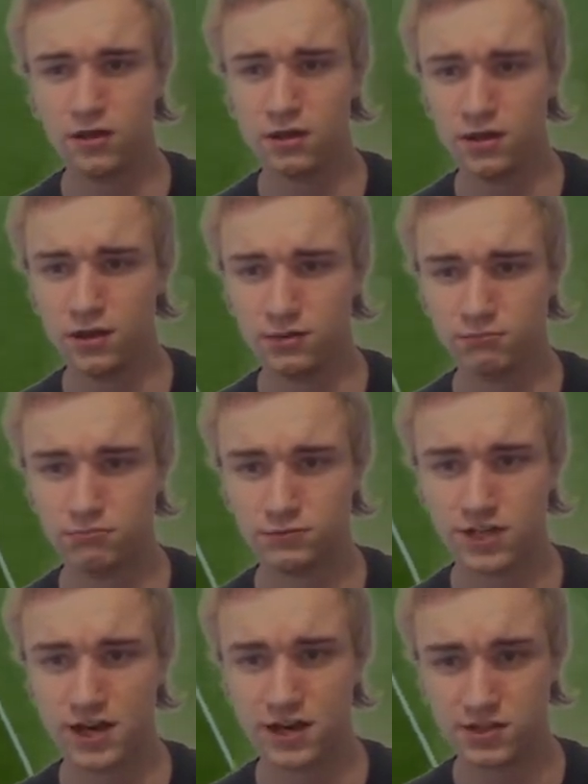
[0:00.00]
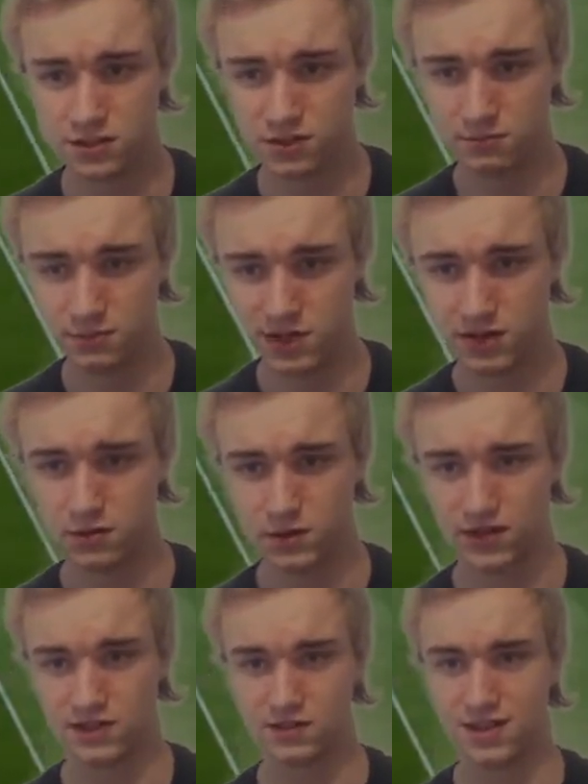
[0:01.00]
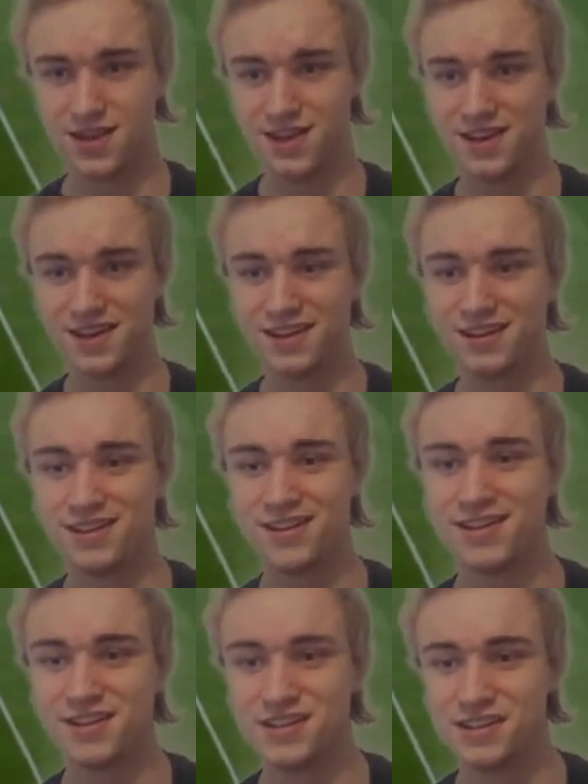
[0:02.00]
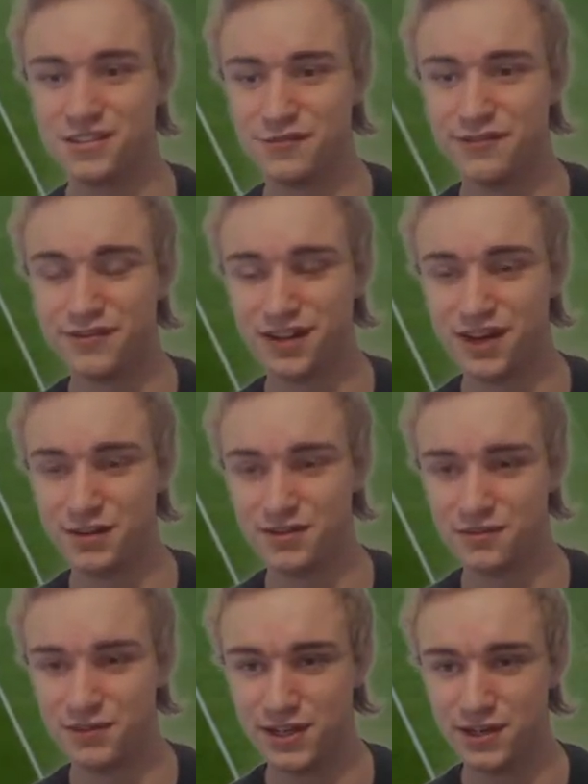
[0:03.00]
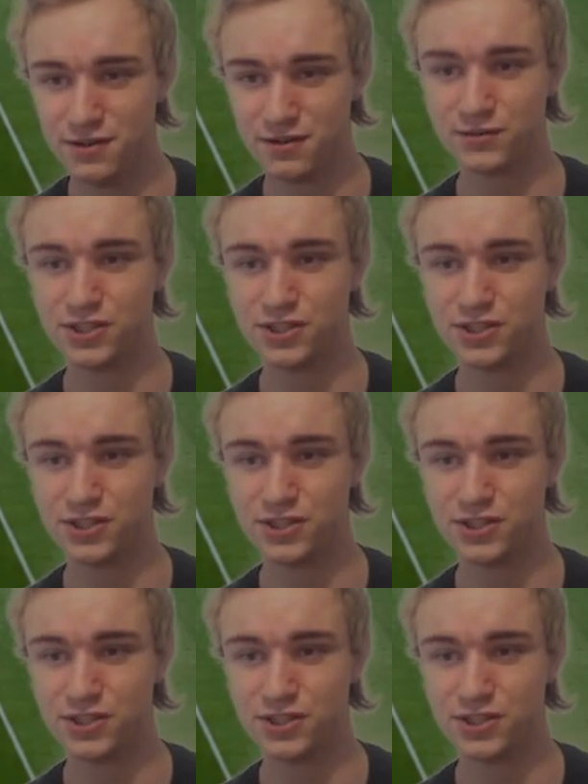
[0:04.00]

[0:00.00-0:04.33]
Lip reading: yeah, it's gonna be quite just to fill out the video